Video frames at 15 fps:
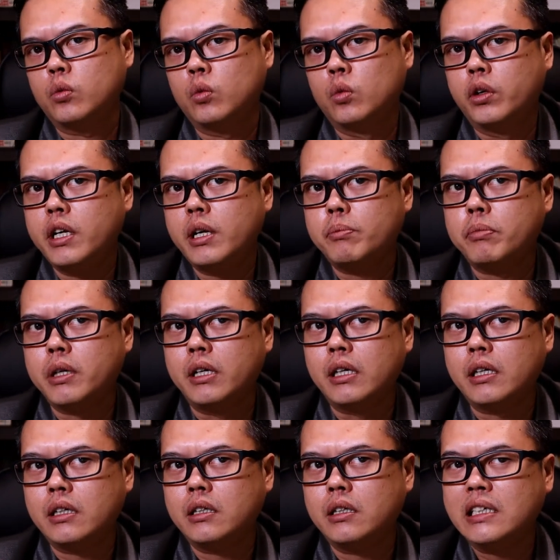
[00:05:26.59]
would it
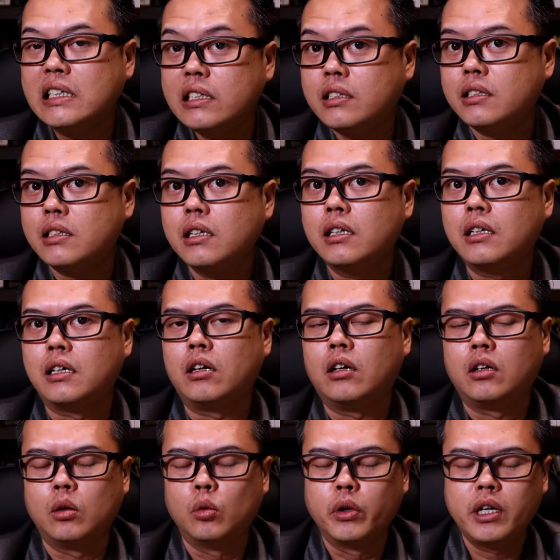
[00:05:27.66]
be easier
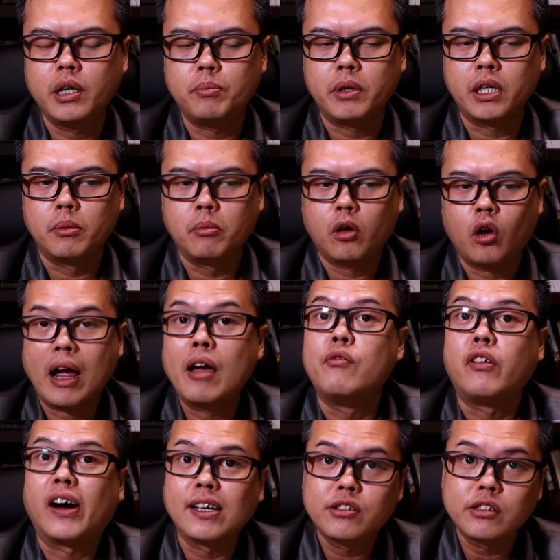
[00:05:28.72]
or would it be more
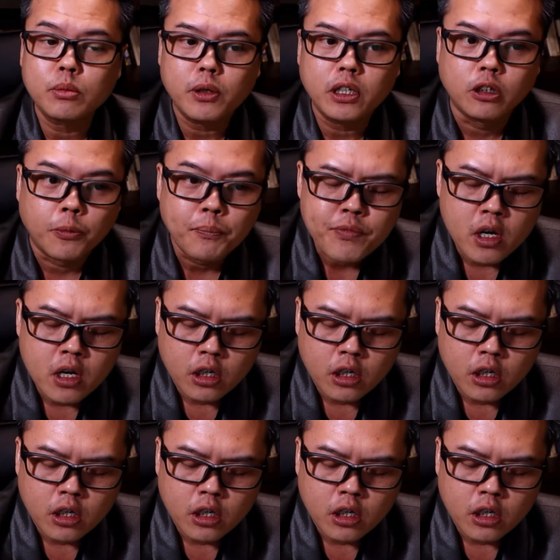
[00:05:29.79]
advisable